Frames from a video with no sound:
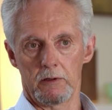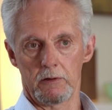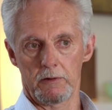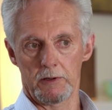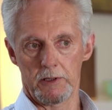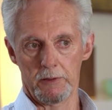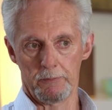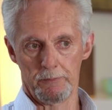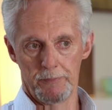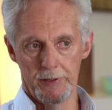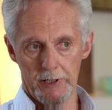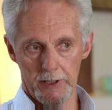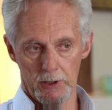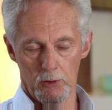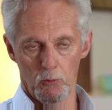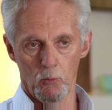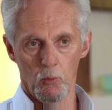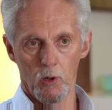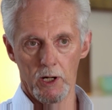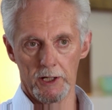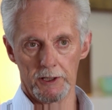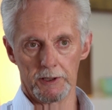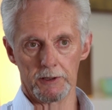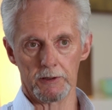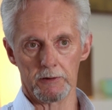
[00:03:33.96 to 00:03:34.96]
the better
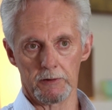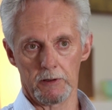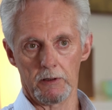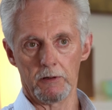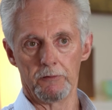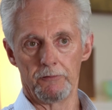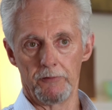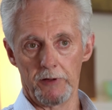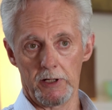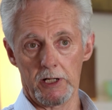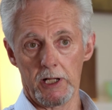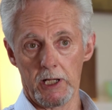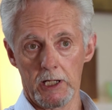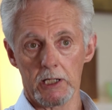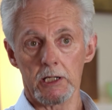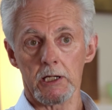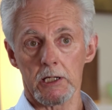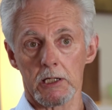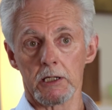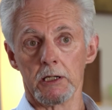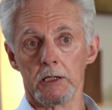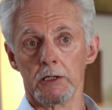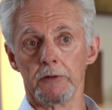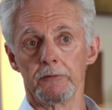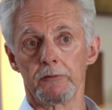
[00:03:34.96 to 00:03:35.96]
one of any
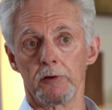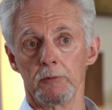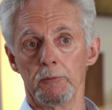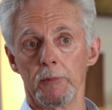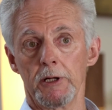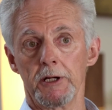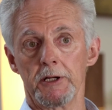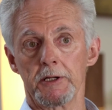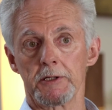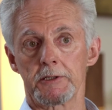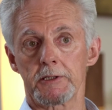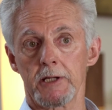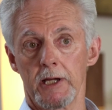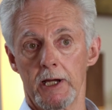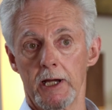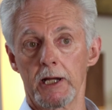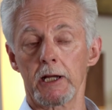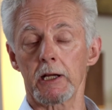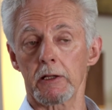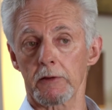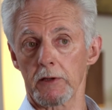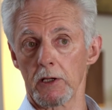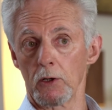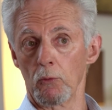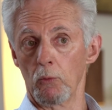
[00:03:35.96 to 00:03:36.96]
for me to
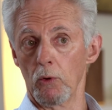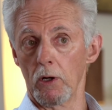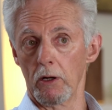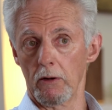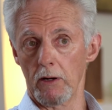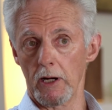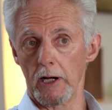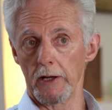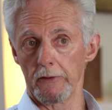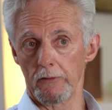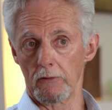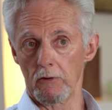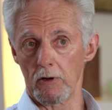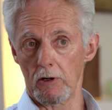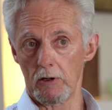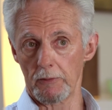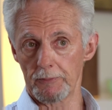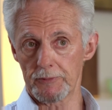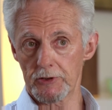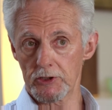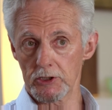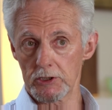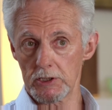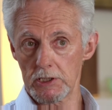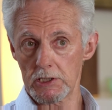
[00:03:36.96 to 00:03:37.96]
take. There were other
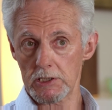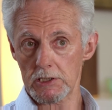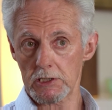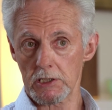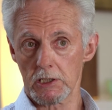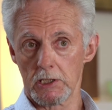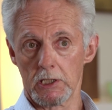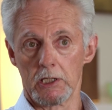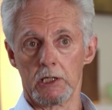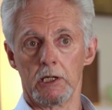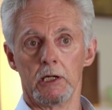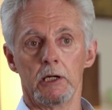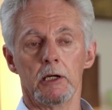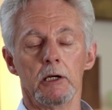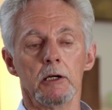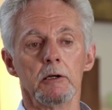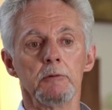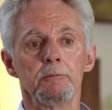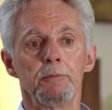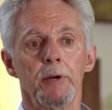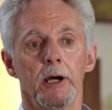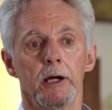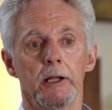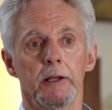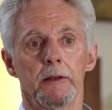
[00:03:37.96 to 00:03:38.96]
options,
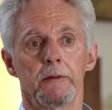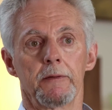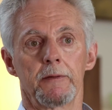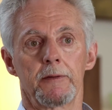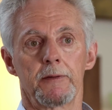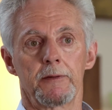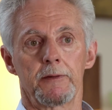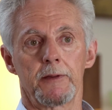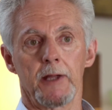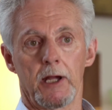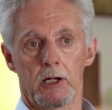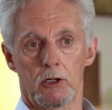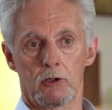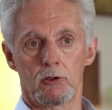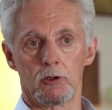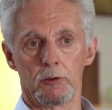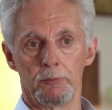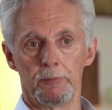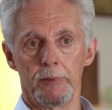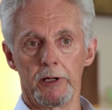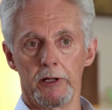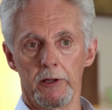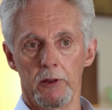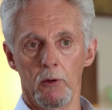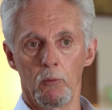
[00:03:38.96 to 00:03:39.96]
but that could
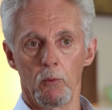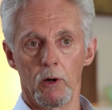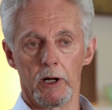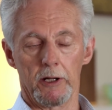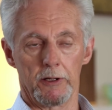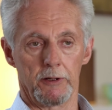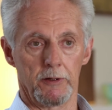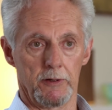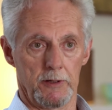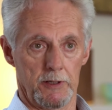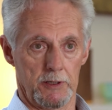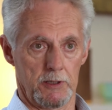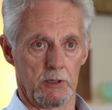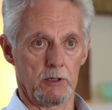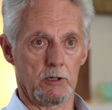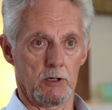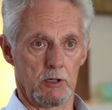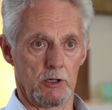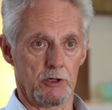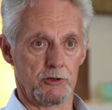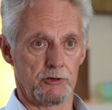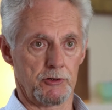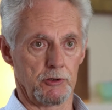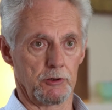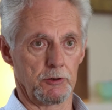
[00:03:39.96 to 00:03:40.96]
be the one that
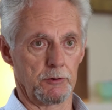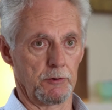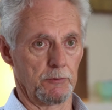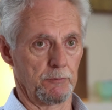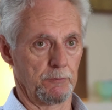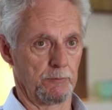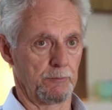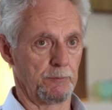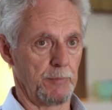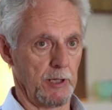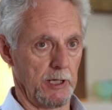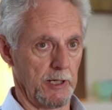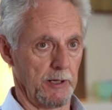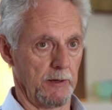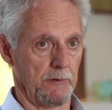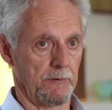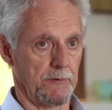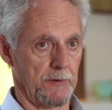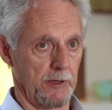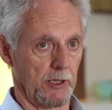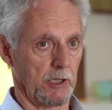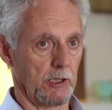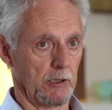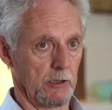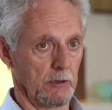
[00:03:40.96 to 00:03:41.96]
I should be
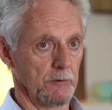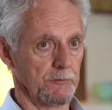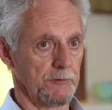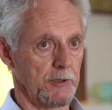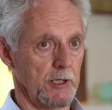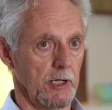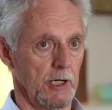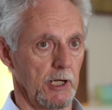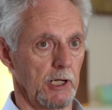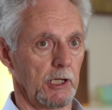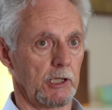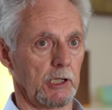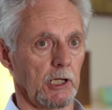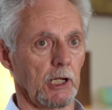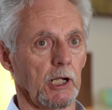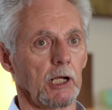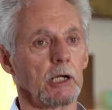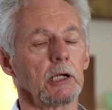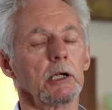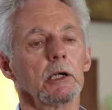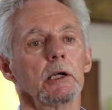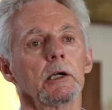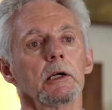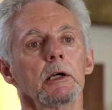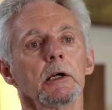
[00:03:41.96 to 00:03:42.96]
thinking of taking.
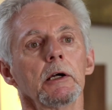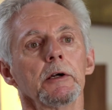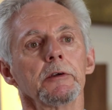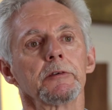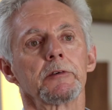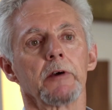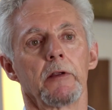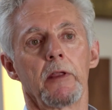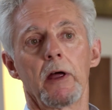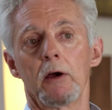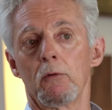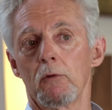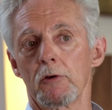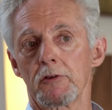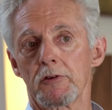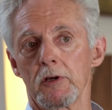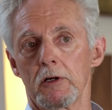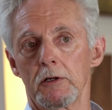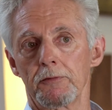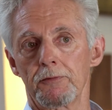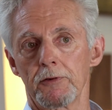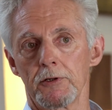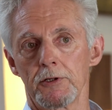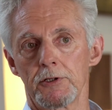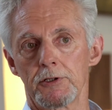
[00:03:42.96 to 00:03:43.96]
So that was
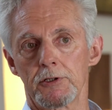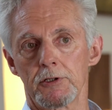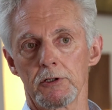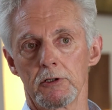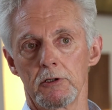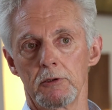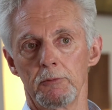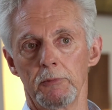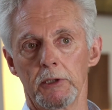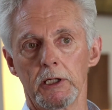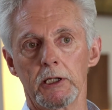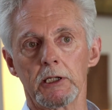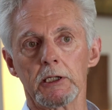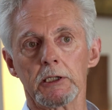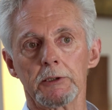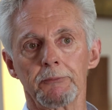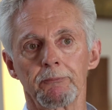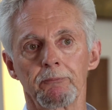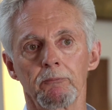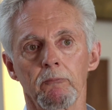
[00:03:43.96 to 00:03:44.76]
offered to me.